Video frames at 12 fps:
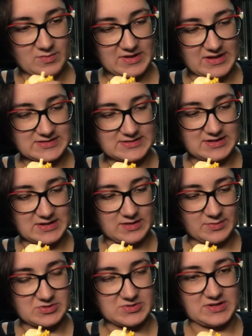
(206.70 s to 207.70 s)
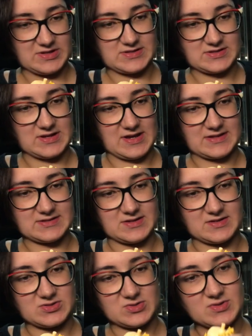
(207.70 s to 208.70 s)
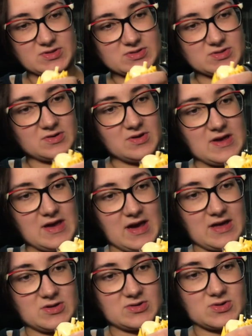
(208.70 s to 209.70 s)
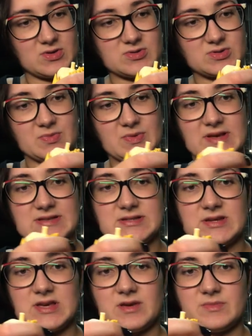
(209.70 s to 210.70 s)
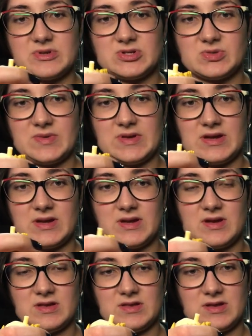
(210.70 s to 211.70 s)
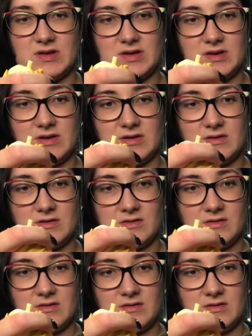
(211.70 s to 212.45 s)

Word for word: Plastic between his legs and his torso. And there's also plastic in between the...